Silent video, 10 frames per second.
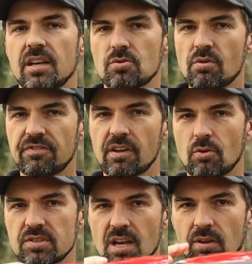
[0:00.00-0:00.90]
It's
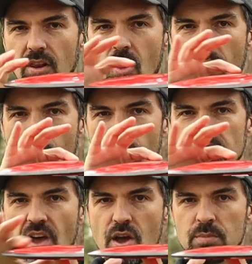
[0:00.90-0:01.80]
also a lot more
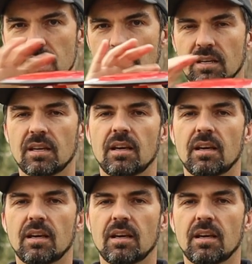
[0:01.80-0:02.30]
domey.